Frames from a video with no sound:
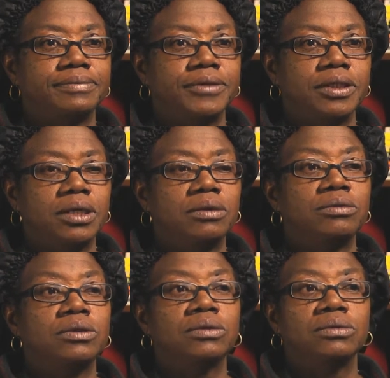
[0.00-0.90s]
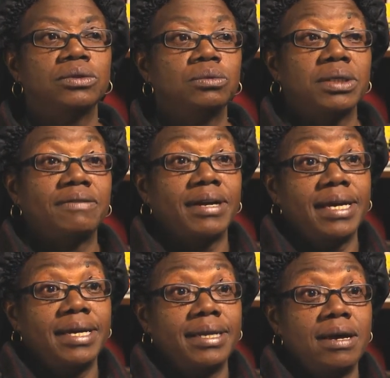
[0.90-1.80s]
to do whatever I
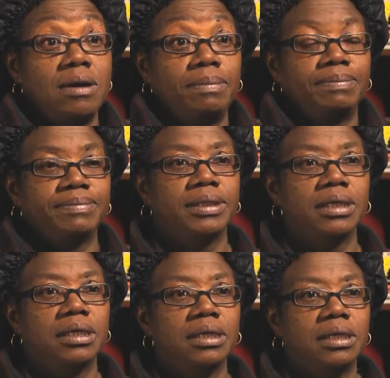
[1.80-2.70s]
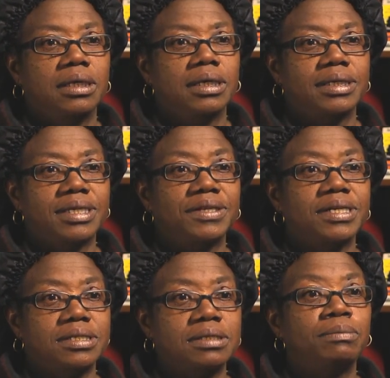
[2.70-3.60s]
can to help. Because I think
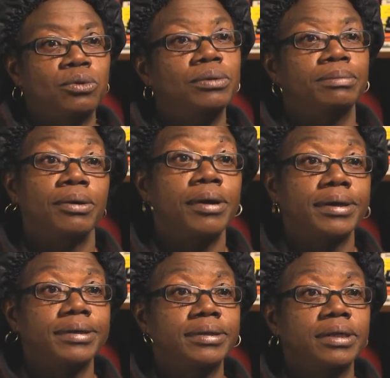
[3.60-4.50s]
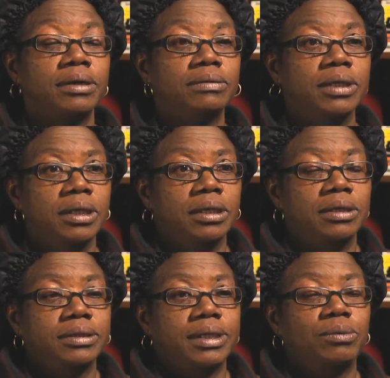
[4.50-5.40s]
it's an important part, you know,
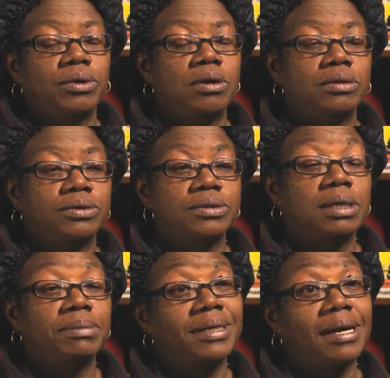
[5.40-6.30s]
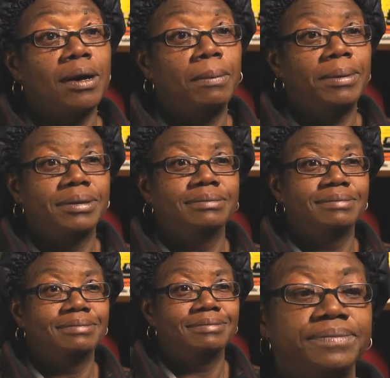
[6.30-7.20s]
that we all do something to help.
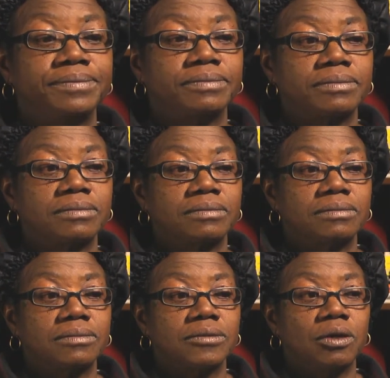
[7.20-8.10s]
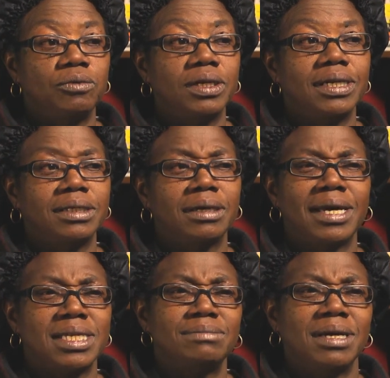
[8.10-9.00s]
I really like to
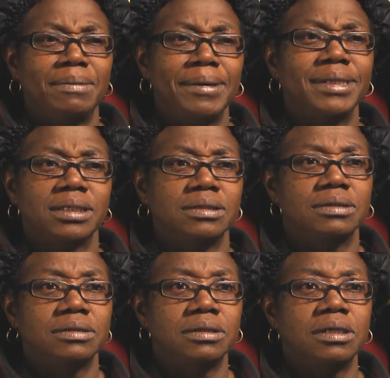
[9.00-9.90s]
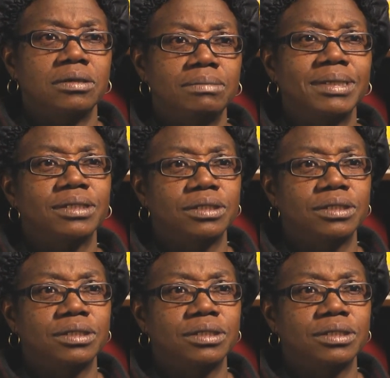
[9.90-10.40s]
cast my opinion, you know, to make the